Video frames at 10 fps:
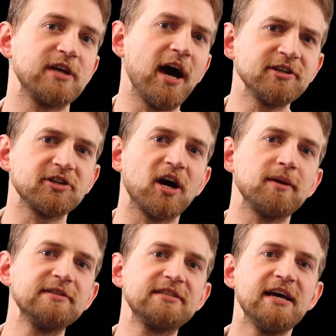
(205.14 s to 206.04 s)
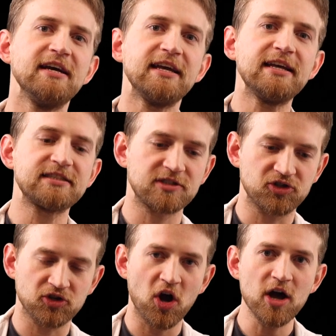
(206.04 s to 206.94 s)
hydrocarbons, it's
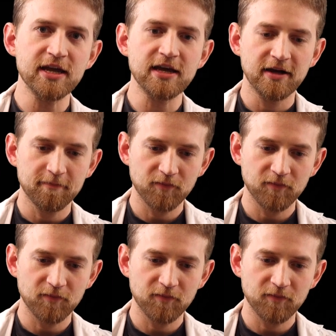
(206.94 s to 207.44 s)
drawing